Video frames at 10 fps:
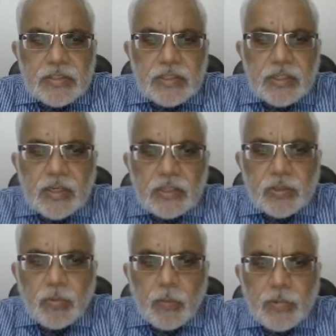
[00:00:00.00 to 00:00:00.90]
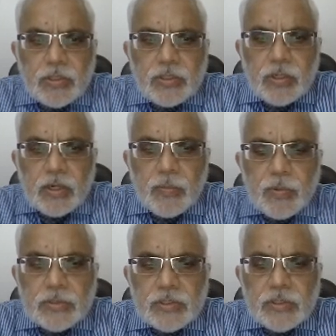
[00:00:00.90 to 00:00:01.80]
intellectual properties
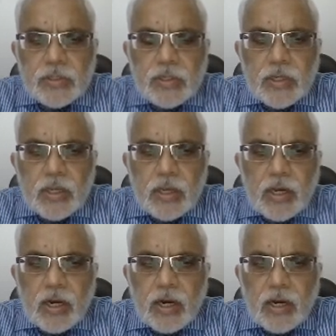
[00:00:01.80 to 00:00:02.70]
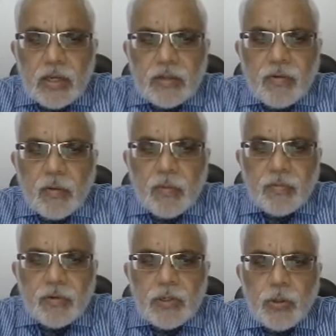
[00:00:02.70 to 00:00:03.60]
represent in the form of
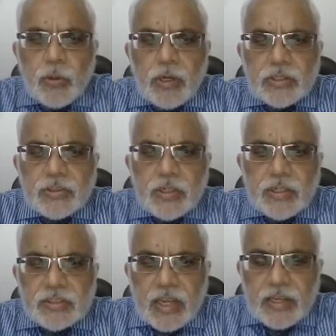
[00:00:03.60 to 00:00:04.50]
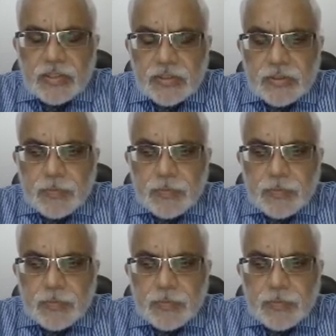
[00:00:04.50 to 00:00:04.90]
new industrial designs.